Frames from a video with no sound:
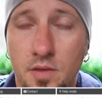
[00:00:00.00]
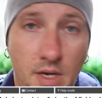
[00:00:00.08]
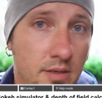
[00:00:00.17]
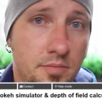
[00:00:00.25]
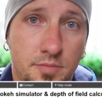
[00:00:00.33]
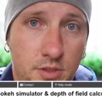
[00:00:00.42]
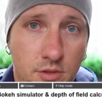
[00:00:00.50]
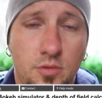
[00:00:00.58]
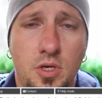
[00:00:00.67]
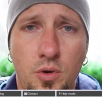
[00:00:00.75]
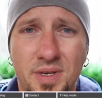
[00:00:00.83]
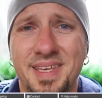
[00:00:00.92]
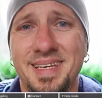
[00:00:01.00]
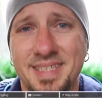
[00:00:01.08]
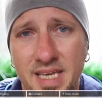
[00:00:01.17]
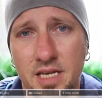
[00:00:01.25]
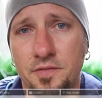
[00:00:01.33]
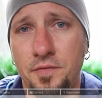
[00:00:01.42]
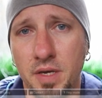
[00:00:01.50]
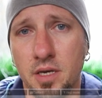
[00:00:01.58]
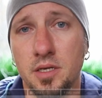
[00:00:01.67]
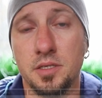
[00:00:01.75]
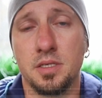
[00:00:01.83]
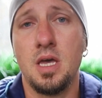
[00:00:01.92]
Then you know the exact
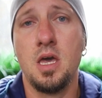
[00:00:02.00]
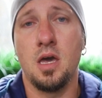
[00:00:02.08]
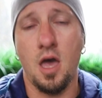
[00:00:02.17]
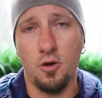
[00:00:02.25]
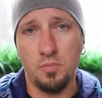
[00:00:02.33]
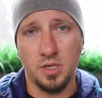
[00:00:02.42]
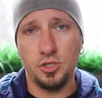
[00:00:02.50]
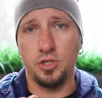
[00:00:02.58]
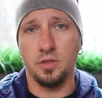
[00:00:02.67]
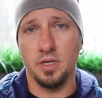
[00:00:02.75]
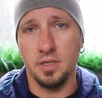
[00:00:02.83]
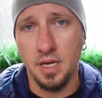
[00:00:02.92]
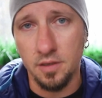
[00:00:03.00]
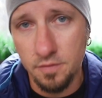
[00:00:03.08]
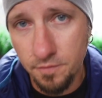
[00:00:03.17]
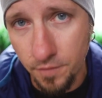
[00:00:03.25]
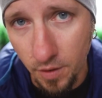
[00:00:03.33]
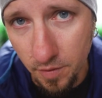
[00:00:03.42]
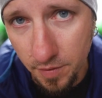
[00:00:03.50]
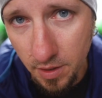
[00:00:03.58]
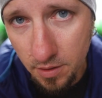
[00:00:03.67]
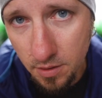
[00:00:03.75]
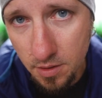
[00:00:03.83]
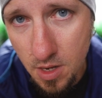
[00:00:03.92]
figures, how much you can get
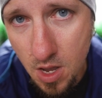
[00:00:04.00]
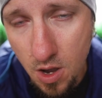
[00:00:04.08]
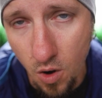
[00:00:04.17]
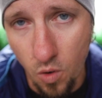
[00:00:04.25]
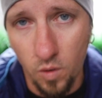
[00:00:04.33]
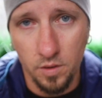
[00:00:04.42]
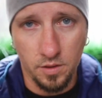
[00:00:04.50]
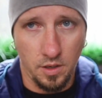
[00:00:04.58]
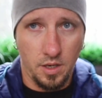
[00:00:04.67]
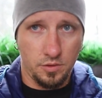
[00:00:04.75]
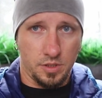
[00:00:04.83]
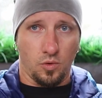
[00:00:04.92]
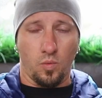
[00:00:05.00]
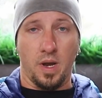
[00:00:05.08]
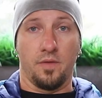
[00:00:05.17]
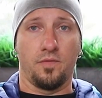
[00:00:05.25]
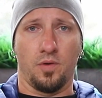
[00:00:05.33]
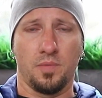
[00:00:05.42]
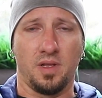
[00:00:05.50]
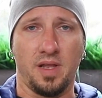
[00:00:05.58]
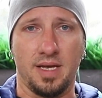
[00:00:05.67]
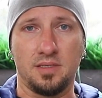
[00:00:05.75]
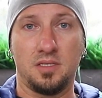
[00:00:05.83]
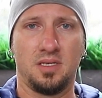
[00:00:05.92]
further or closer away from the
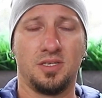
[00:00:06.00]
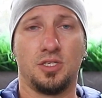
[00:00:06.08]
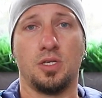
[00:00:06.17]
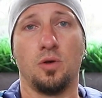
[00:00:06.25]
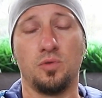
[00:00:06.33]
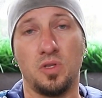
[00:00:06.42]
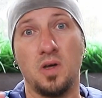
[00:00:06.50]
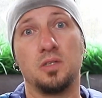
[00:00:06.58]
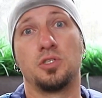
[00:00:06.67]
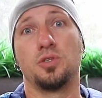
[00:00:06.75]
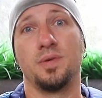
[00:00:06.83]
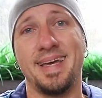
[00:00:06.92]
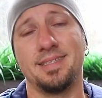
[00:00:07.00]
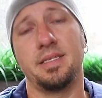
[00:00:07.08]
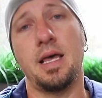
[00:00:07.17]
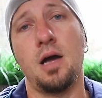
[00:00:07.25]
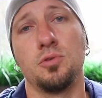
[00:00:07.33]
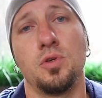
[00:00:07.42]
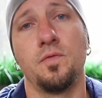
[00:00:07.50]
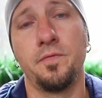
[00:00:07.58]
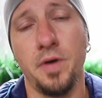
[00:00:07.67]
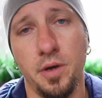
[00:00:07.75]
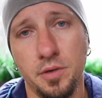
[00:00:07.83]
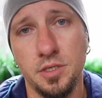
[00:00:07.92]
lens, so not to get out of
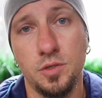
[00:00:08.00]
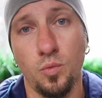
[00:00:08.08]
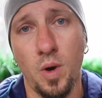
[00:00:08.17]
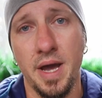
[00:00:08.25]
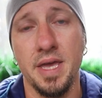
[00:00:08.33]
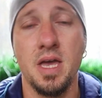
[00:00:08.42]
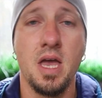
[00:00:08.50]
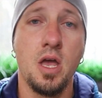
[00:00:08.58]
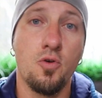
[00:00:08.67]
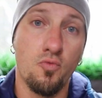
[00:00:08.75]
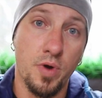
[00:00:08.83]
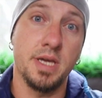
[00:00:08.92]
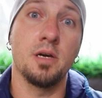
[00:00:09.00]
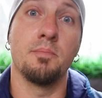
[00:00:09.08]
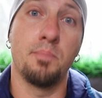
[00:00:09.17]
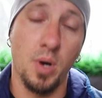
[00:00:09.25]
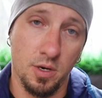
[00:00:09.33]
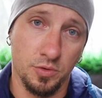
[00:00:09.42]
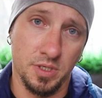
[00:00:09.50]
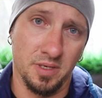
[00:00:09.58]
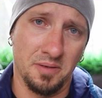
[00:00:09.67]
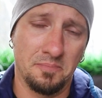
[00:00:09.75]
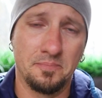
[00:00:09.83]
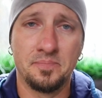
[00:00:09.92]
focus while
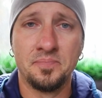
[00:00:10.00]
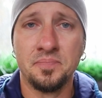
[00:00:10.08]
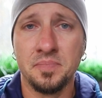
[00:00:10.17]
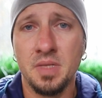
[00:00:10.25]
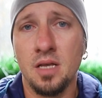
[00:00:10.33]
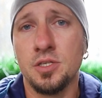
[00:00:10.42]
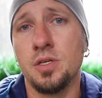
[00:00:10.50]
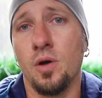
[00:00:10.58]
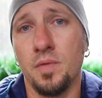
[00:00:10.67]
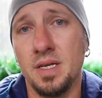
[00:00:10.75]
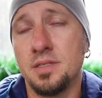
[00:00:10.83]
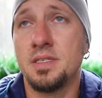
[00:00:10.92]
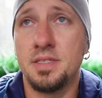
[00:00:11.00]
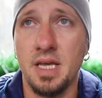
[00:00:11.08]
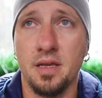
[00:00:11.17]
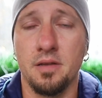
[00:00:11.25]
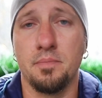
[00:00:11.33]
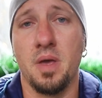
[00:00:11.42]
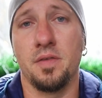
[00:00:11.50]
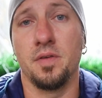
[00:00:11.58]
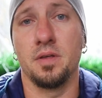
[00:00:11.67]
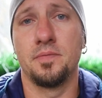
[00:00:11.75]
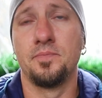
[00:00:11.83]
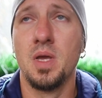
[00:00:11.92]
recomposing. So that's the second
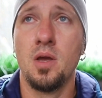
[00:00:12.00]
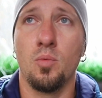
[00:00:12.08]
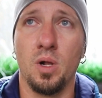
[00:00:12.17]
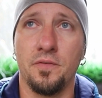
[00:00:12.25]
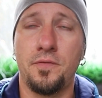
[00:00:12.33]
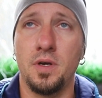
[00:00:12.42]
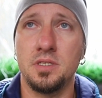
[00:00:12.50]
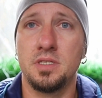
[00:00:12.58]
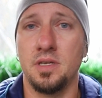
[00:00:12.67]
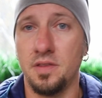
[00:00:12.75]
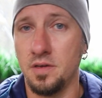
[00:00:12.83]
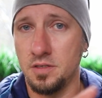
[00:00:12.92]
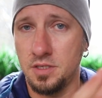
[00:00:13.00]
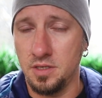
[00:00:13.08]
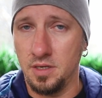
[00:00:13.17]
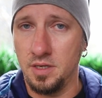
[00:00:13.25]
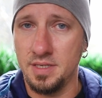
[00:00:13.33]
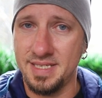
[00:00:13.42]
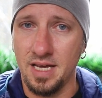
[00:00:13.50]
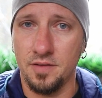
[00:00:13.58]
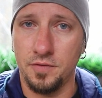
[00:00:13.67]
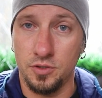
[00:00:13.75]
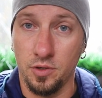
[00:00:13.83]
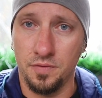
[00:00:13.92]
method. Well, first is the
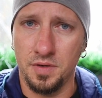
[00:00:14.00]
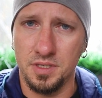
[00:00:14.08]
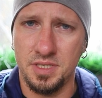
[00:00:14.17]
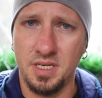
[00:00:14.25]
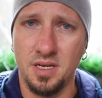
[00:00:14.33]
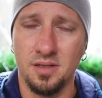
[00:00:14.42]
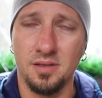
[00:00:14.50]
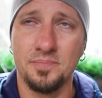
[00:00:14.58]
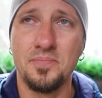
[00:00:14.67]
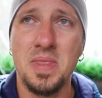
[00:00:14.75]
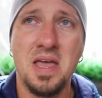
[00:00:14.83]
exact photographer's skill.